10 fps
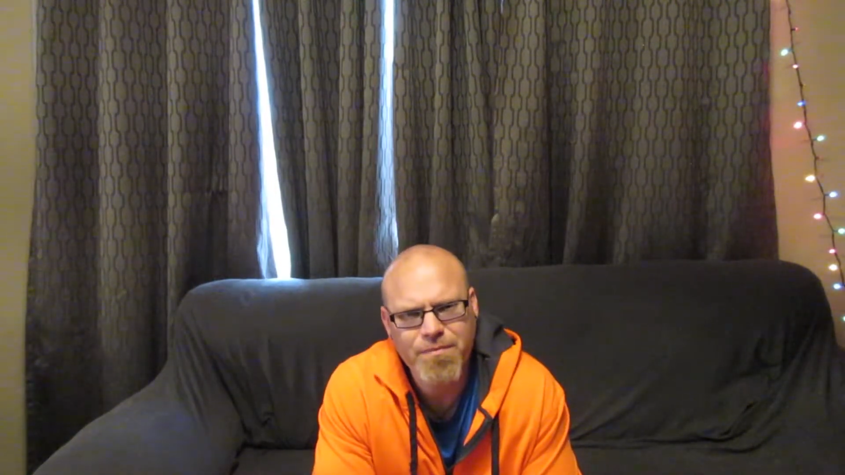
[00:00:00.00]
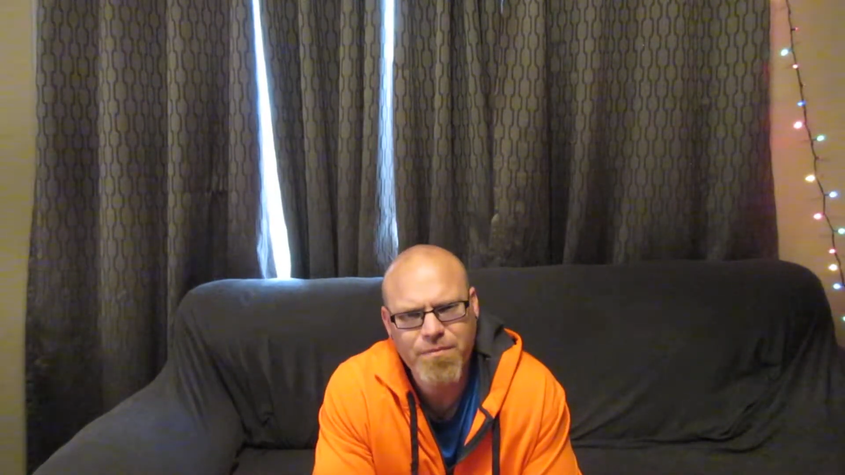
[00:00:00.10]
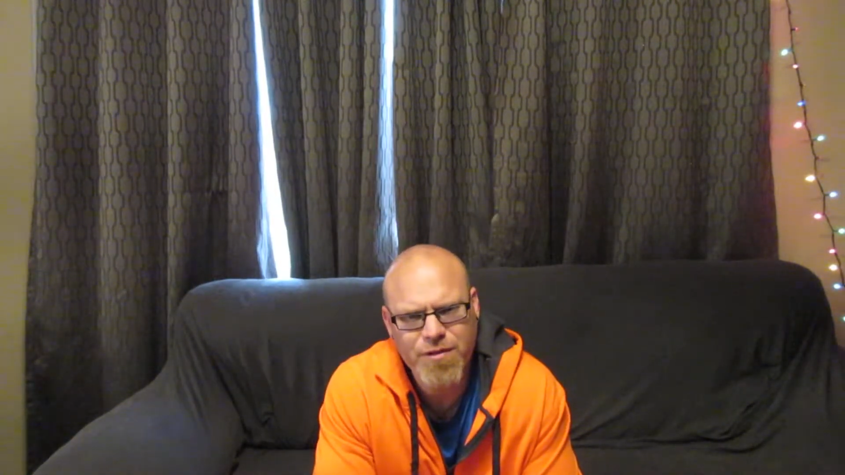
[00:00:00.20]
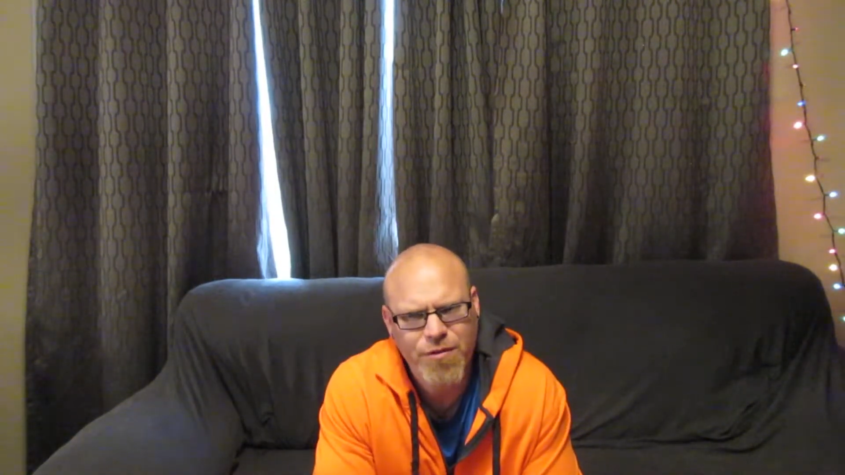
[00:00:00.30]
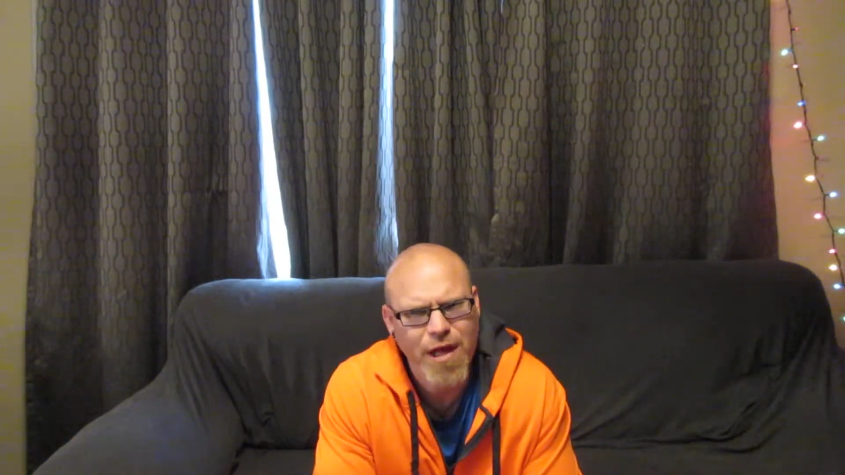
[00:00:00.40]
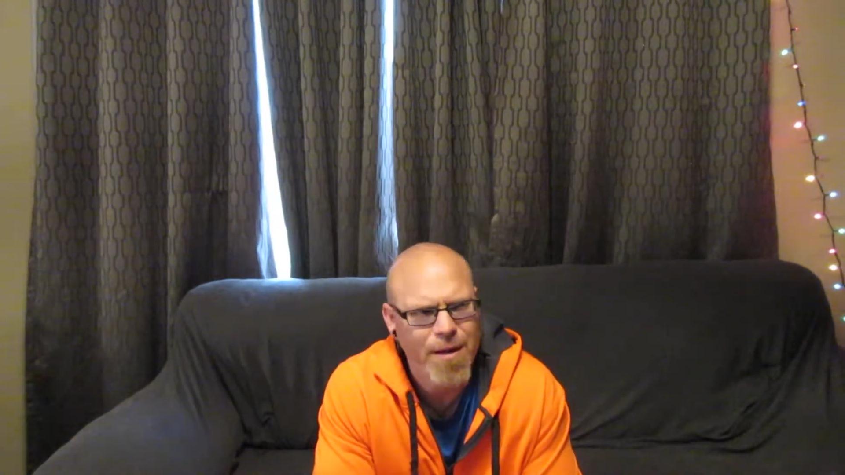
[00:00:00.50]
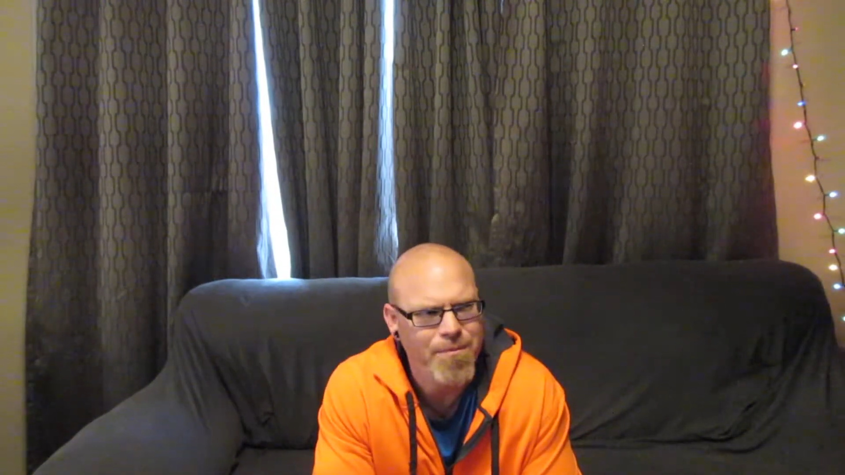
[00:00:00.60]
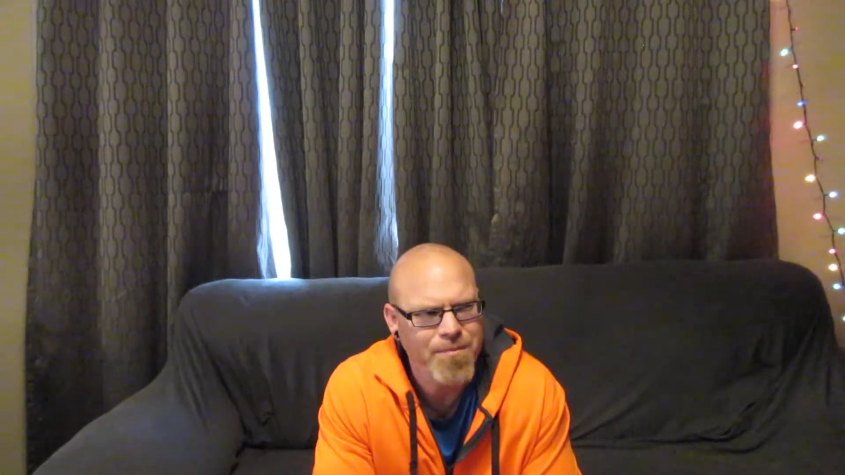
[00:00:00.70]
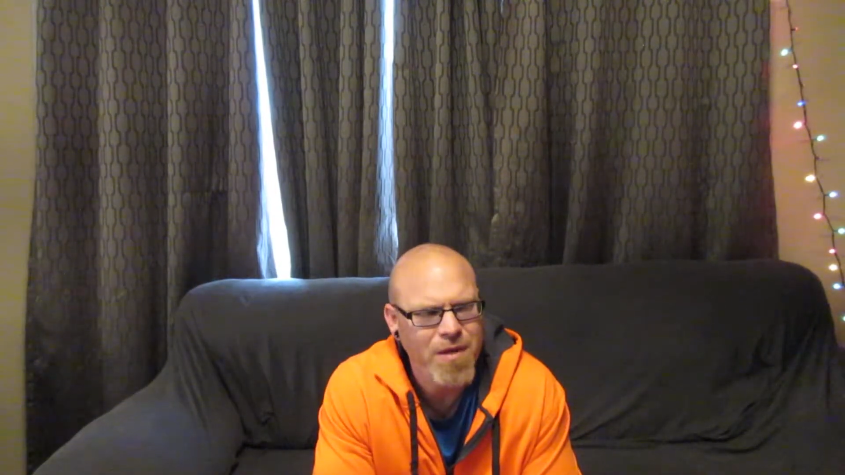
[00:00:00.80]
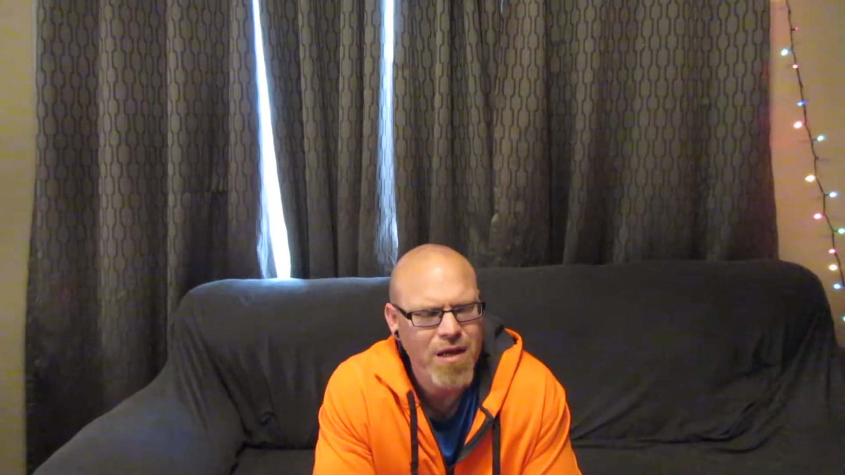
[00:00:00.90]
So yeah,
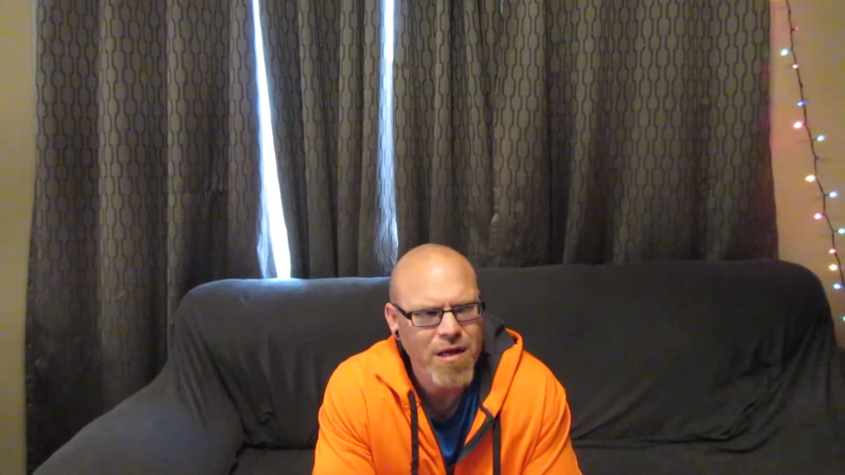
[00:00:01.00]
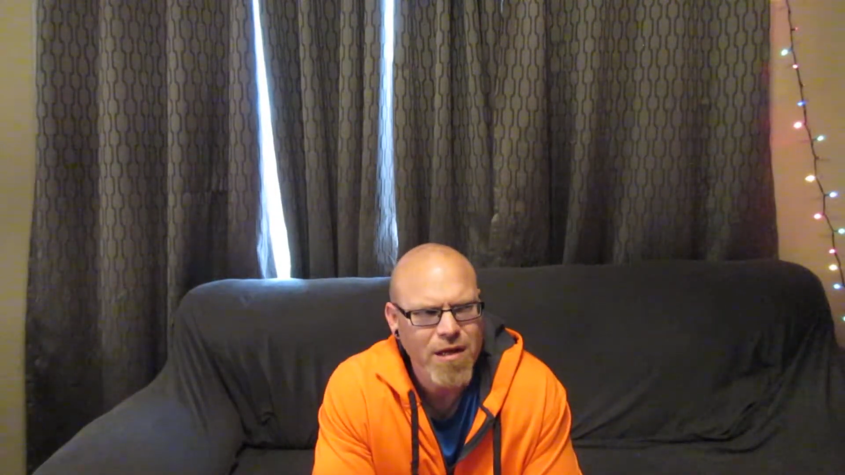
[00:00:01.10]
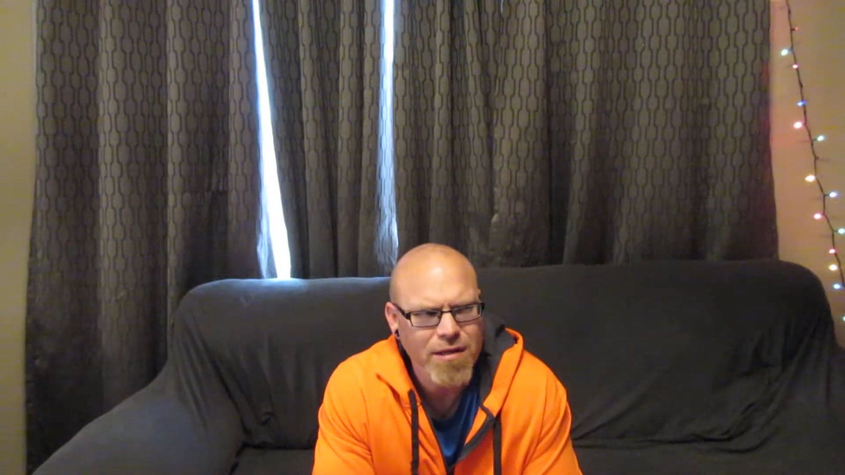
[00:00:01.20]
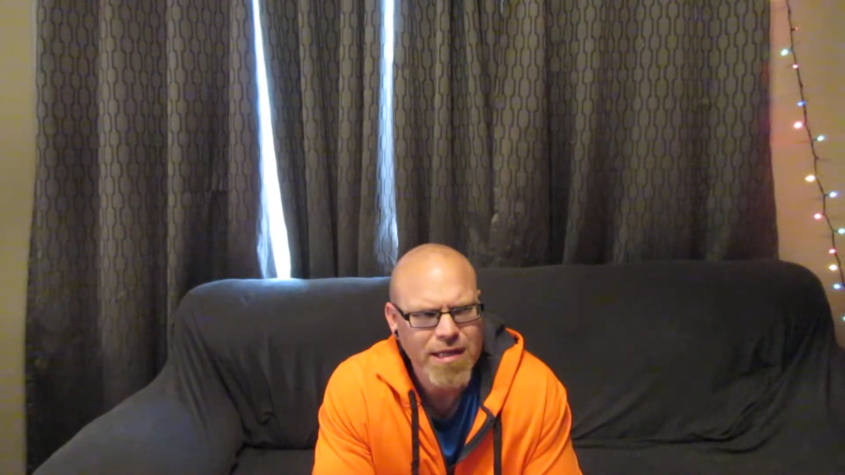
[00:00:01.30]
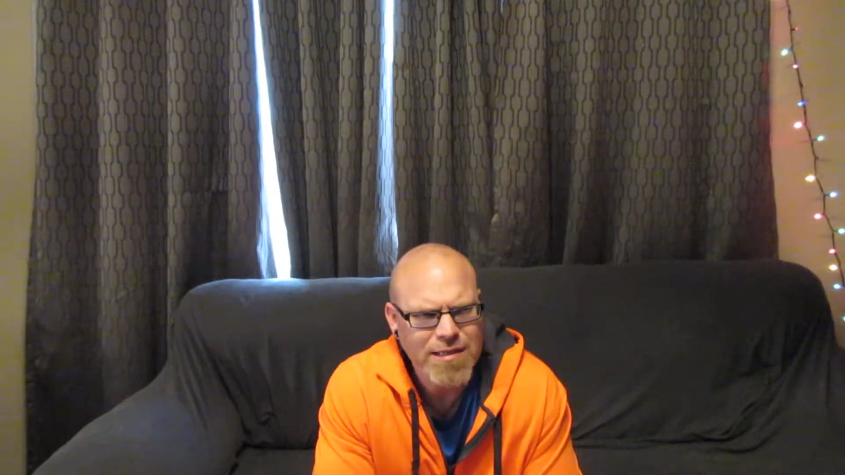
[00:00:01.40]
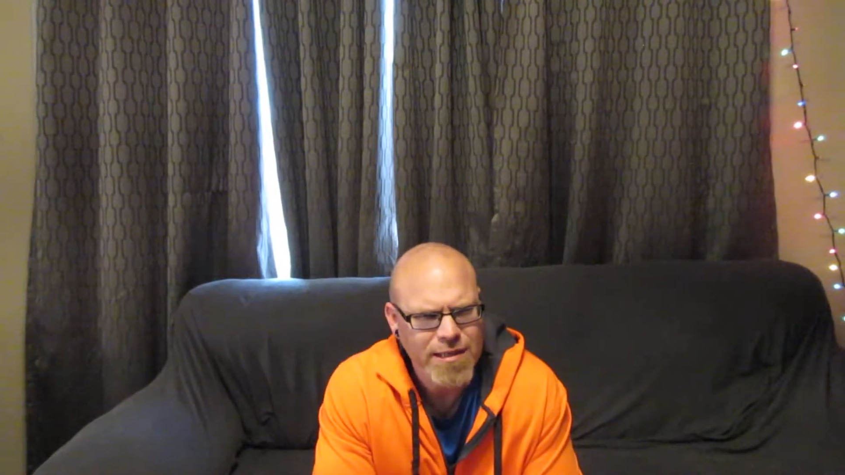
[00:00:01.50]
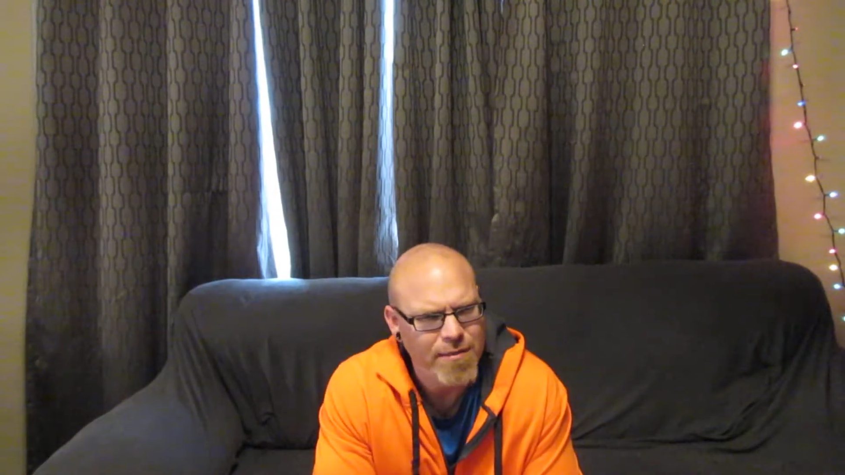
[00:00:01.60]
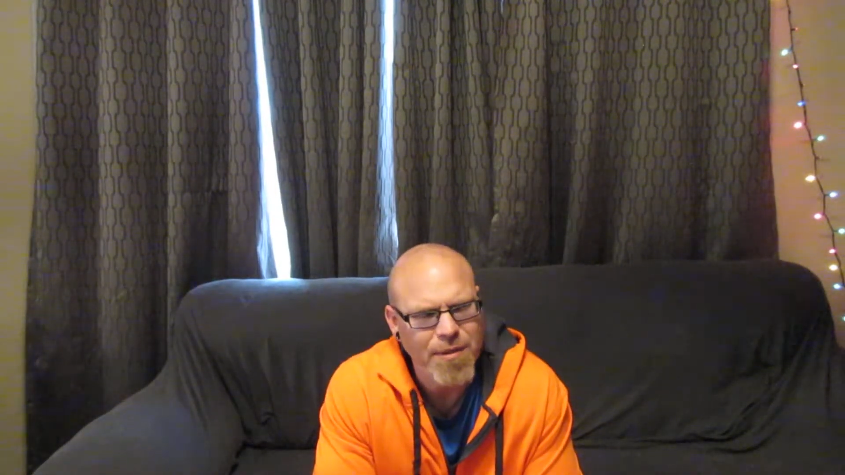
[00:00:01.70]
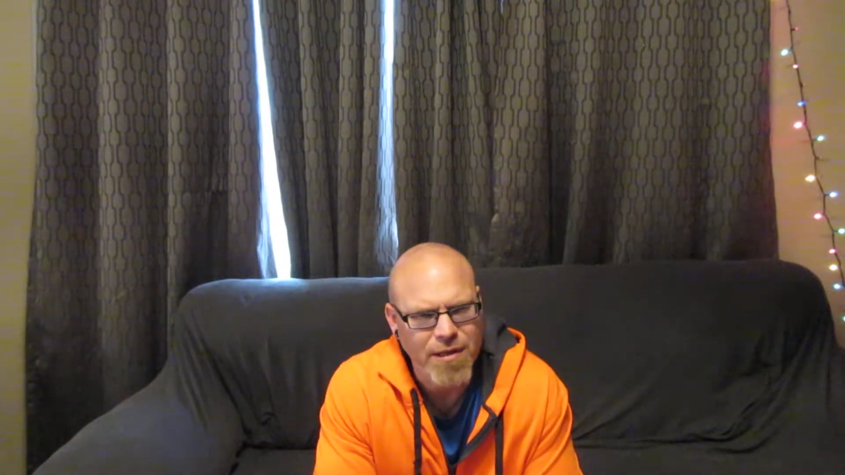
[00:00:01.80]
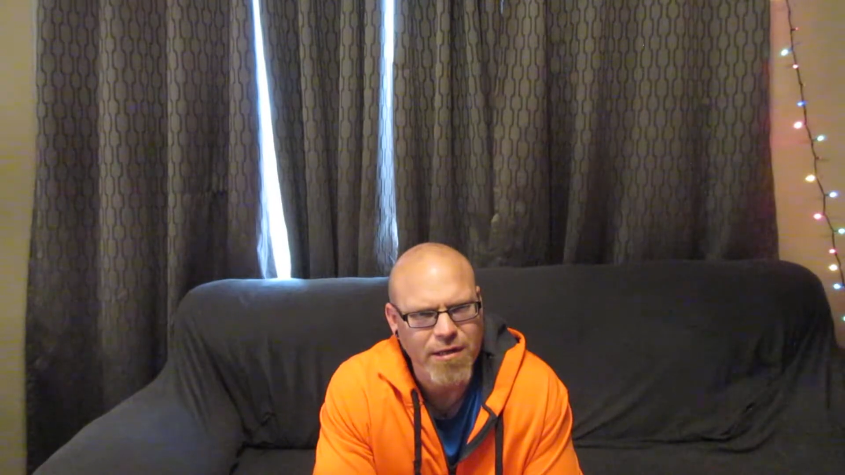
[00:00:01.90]
that's the
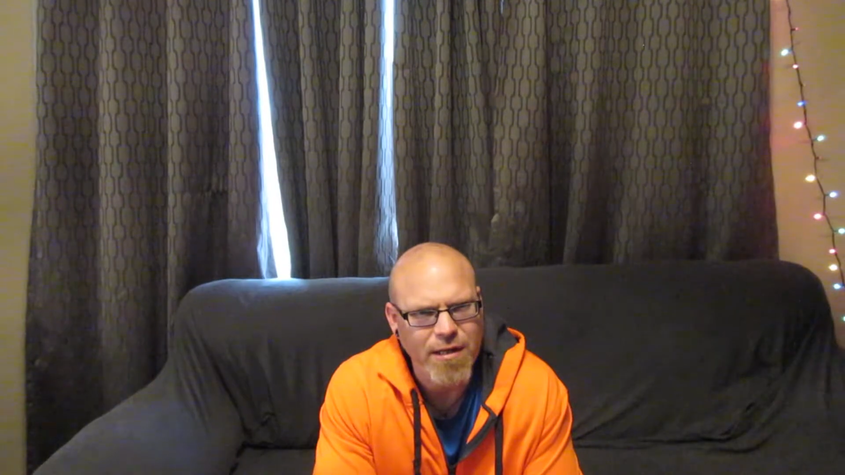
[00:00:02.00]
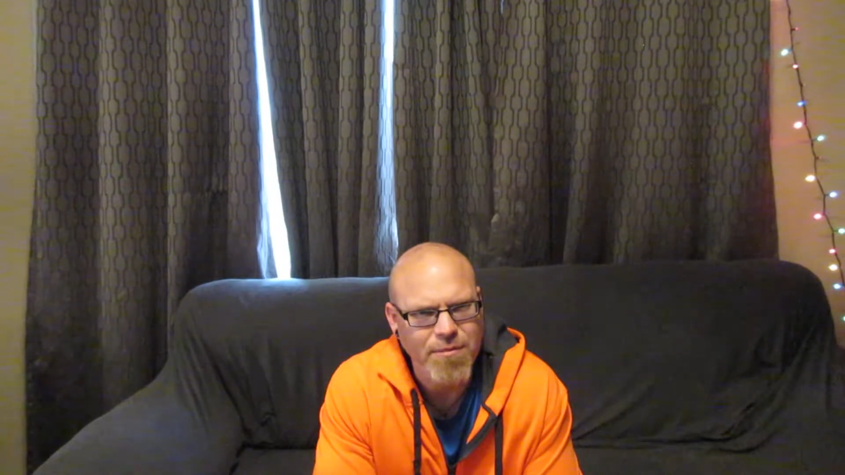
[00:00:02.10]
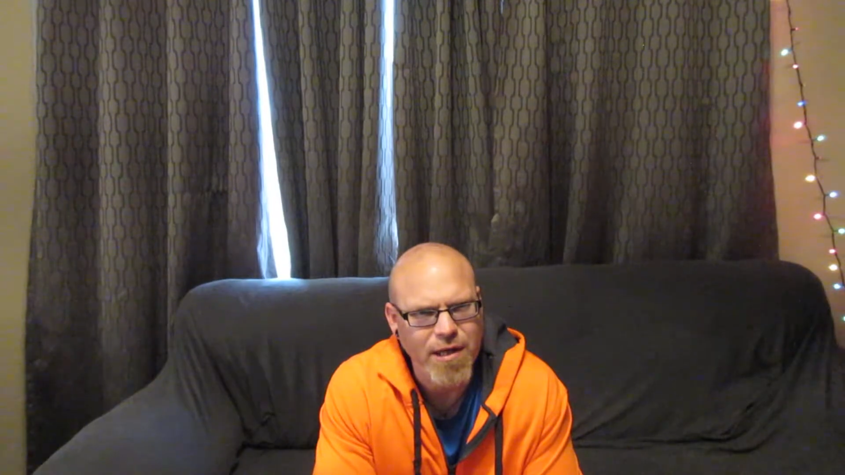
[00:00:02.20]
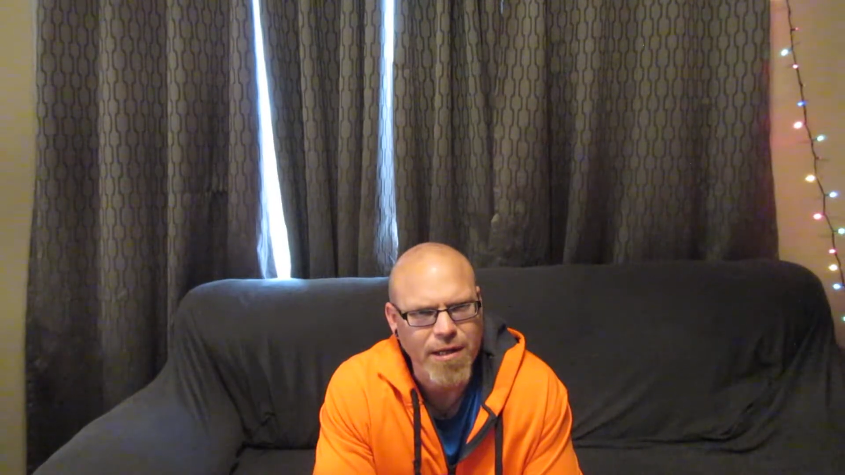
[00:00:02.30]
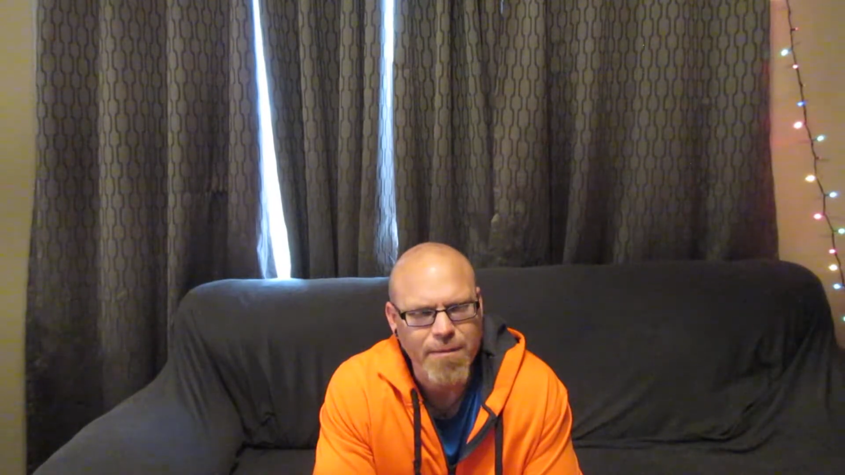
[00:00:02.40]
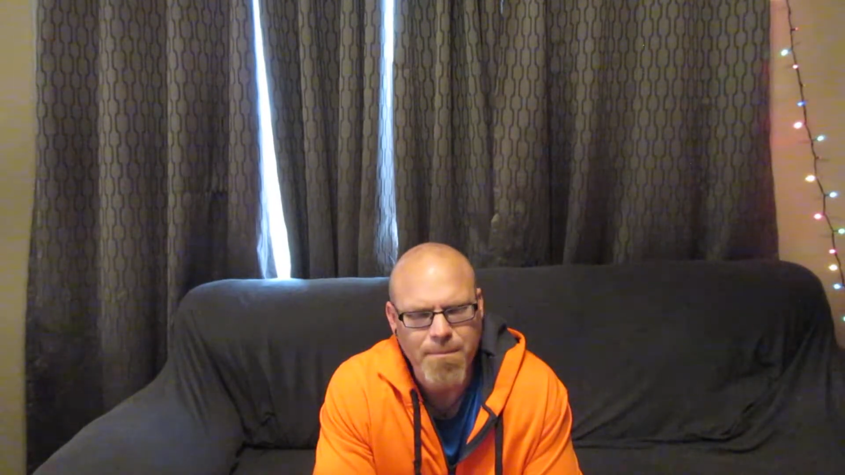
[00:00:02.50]
opinion I'm taking.